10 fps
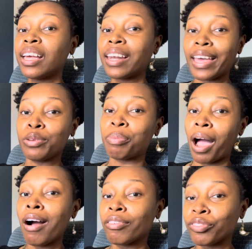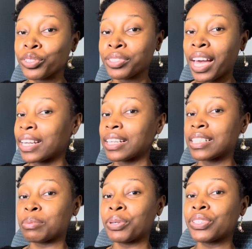Like, you powerful. You're not a
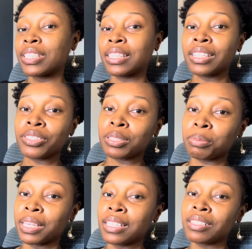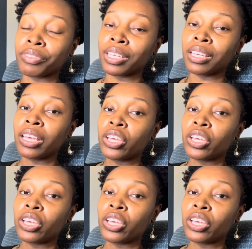conspiracy theorist because of it.